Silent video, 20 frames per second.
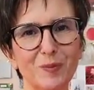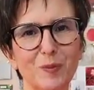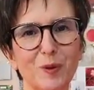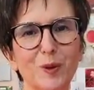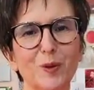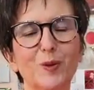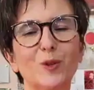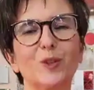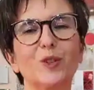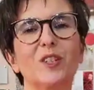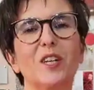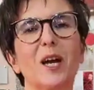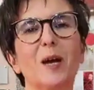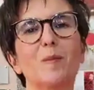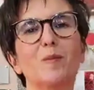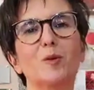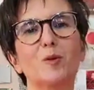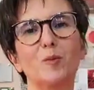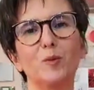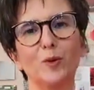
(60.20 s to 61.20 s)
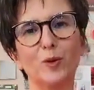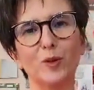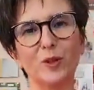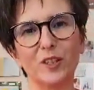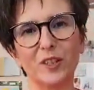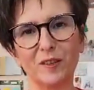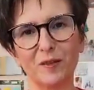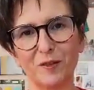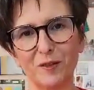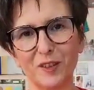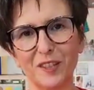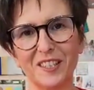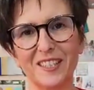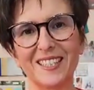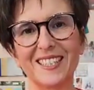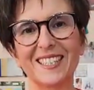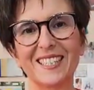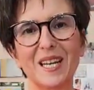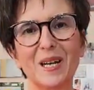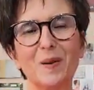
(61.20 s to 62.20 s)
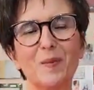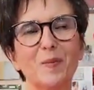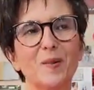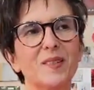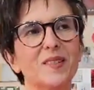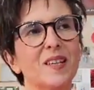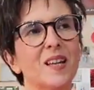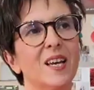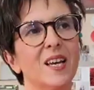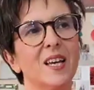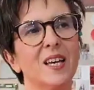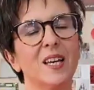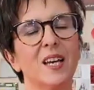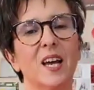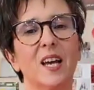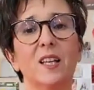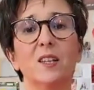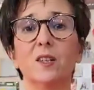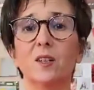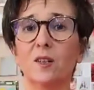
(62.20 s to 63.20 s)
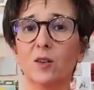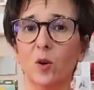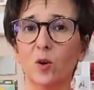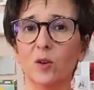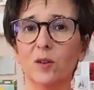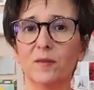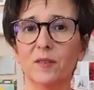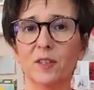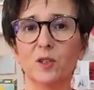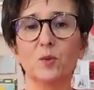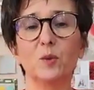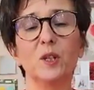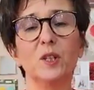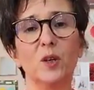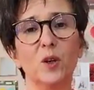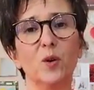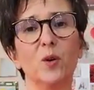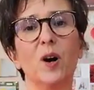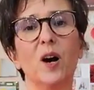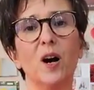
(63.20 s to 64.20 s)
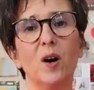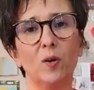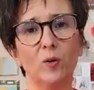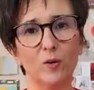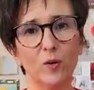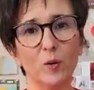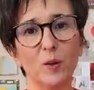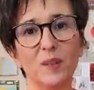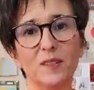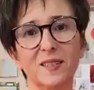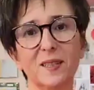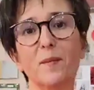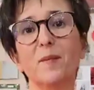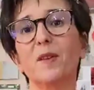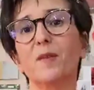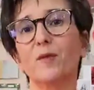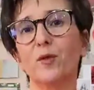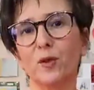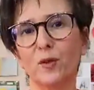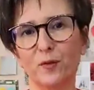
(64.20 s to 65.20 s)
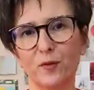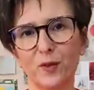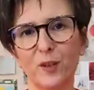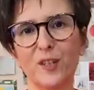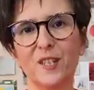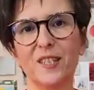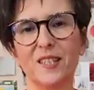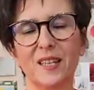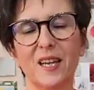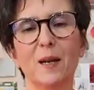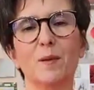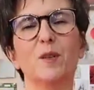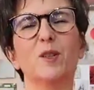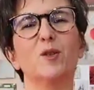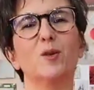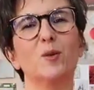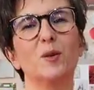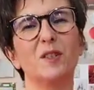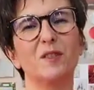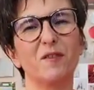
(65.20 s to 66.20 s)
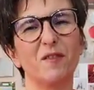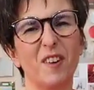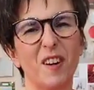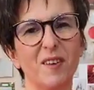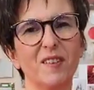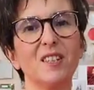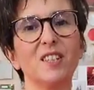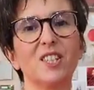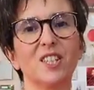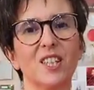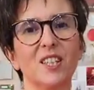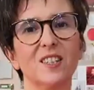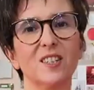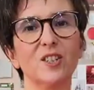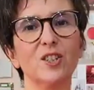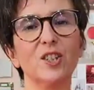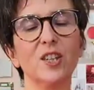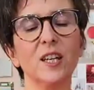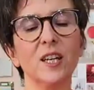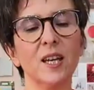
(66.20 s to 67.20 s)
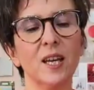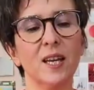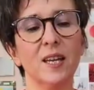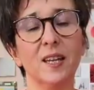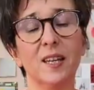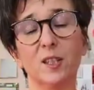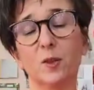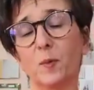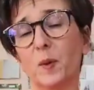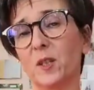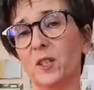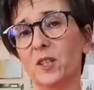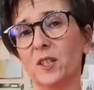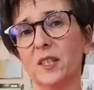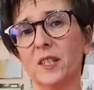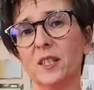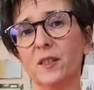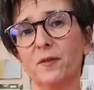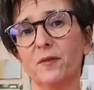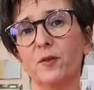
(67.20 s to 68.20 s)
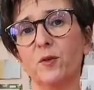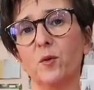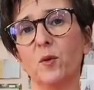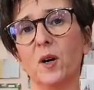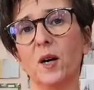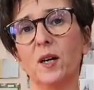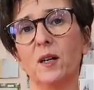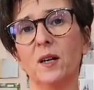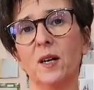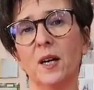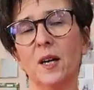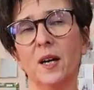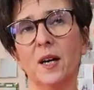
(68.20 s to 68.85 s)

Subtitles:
prototypes, producing first samples, and all of us, we know how doing something for the first time is always very challenging, especially if you are